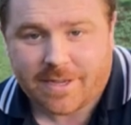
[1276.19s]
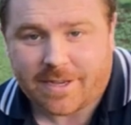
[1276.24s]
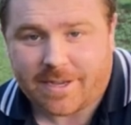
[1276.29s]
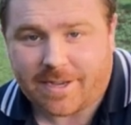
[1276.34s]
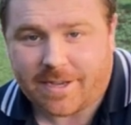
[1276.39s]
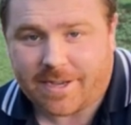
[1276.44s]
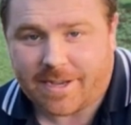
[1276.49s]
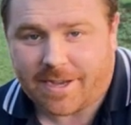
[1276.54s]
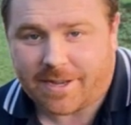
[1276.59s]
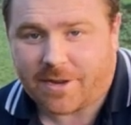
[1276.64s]
uh,
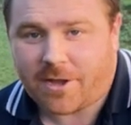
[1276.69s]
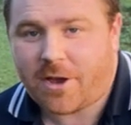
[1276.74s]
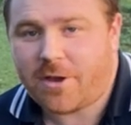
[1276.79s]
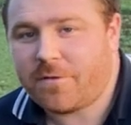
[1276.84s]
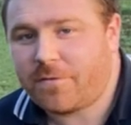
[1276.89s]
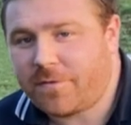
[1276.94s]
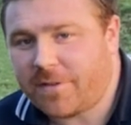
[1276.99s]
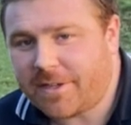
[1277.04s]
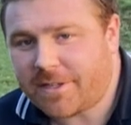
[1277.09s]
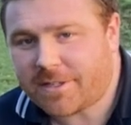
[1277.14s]
and
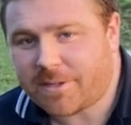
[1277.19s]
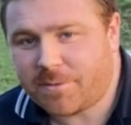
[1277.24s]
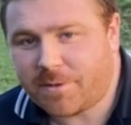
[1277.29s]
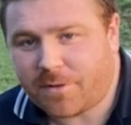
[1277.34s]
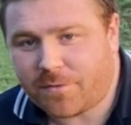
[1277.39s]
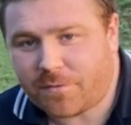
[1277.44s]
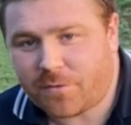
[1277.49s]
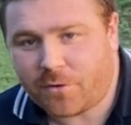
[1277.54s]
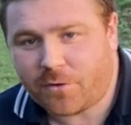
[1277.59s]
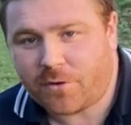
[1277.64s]
hopefully some of
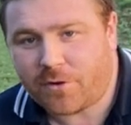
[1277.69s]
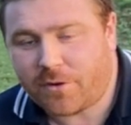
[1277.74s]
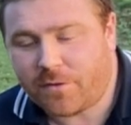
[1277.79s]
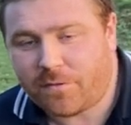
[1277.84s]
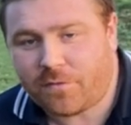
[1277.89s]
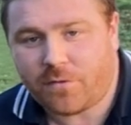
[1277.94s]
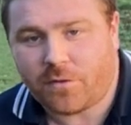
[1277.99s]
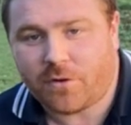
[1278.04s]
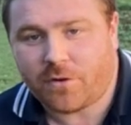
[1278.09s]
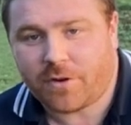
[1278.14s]
the flora
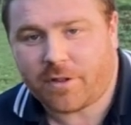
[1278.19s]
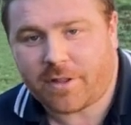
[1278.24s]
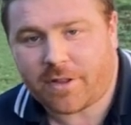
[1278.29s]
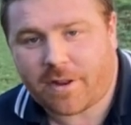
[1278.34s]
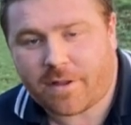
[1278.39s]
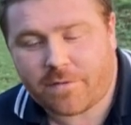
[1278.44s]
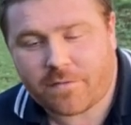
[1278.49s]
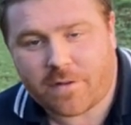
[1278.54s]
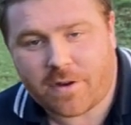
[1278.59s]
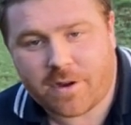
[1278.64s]
and fauna that
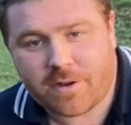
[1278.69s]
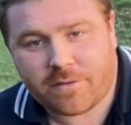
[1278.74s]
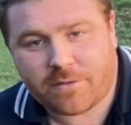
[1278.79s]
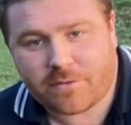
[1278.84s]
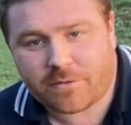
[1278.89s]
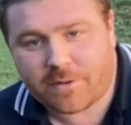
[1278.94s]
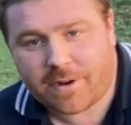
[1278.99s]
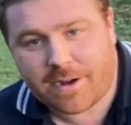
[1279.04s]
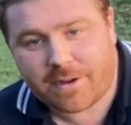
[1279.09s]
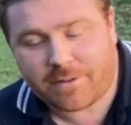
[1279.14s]
I find
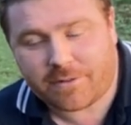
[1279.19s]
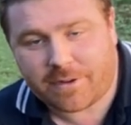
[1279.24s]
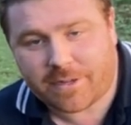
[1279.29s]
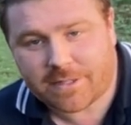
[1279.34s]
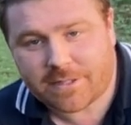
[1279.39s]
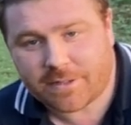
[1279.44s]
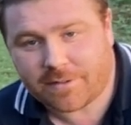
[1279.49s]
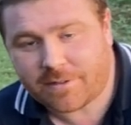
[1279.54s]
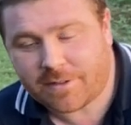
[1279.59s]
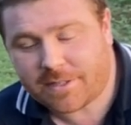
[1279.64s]
throughout the
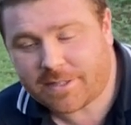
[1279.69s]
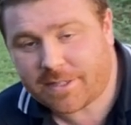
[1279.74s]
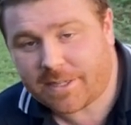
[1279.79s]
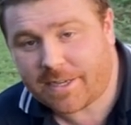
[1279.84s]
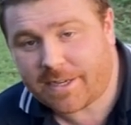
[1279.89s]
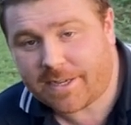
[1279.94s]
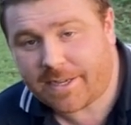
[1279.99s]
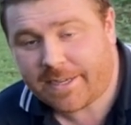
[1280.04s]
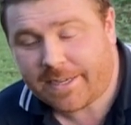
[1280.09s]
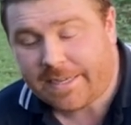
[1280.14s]
rest of this
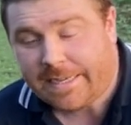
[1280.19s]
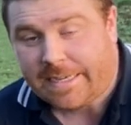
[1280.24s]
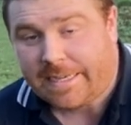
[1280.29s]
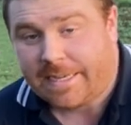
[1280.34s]
year